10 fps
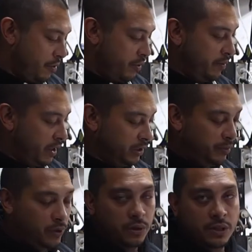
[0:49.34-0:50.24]

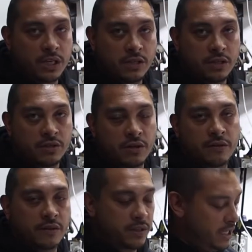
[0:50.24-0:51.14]
rebuildable, easy to
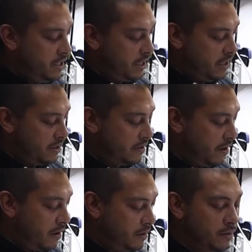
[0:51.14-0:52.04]
service, easy to
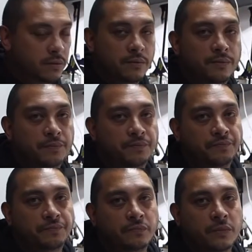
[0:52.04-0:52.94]
install.
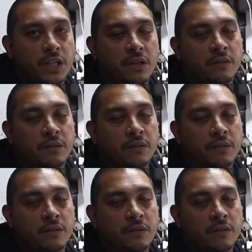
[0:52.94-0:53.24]
Yeah.